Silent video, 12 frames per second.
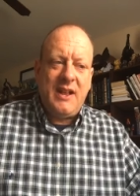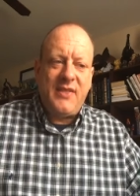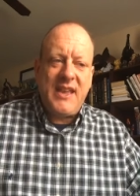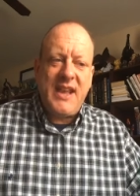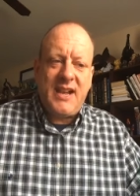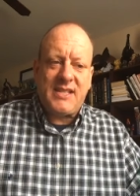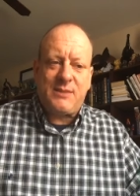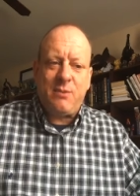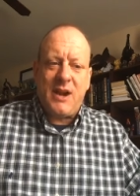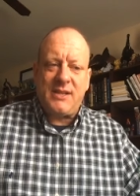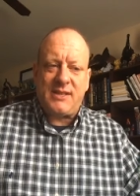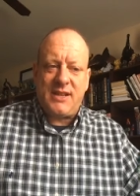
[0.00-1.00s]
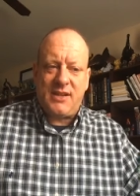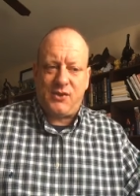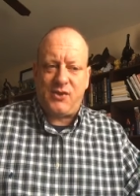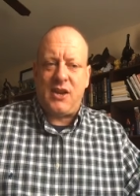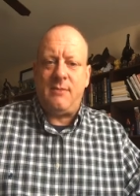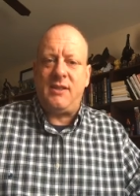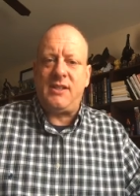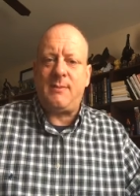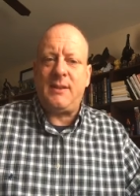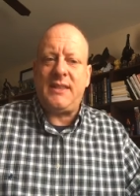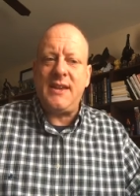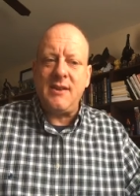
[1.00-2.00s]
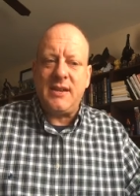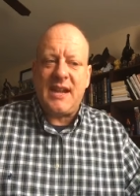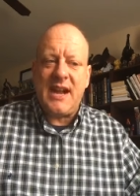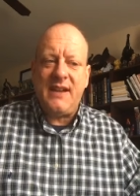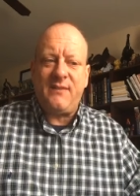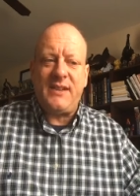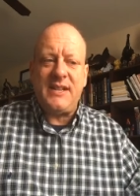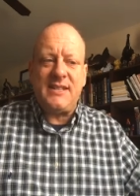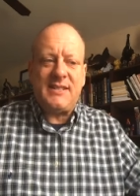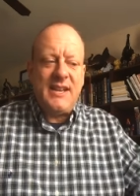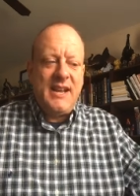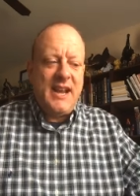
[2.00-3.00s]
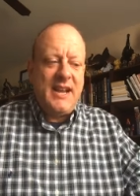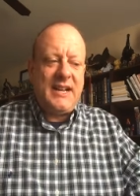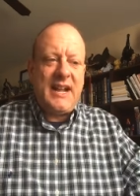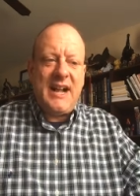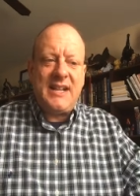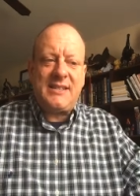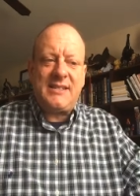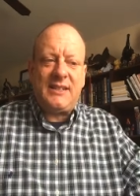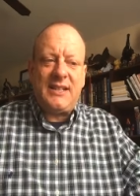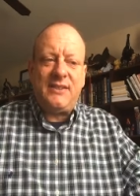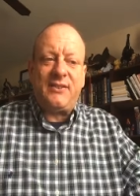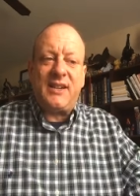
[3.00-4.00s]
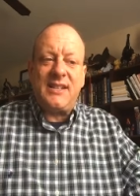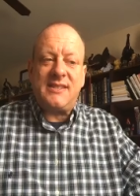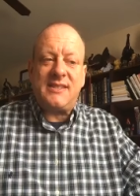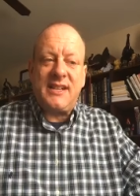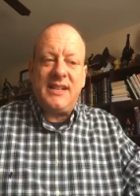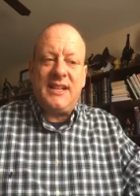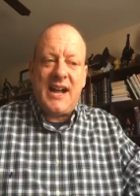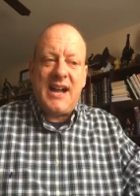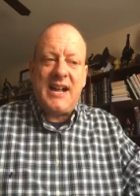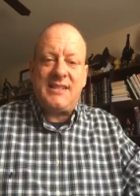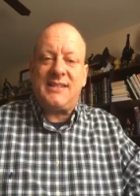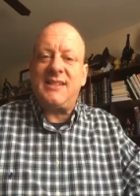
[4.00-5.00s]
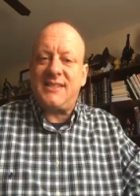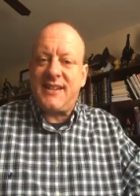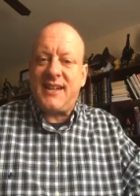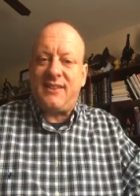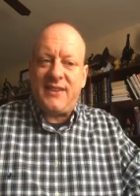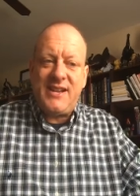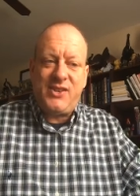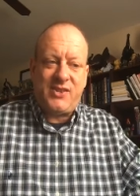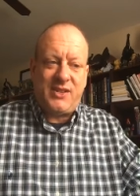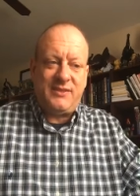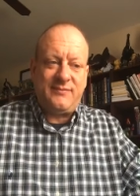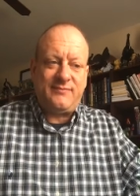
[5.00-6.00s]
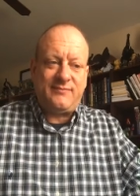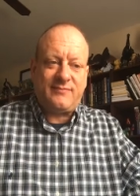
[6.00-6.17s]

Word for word: They express their troubles, but they are confident in God's deliverance, in God's salvation.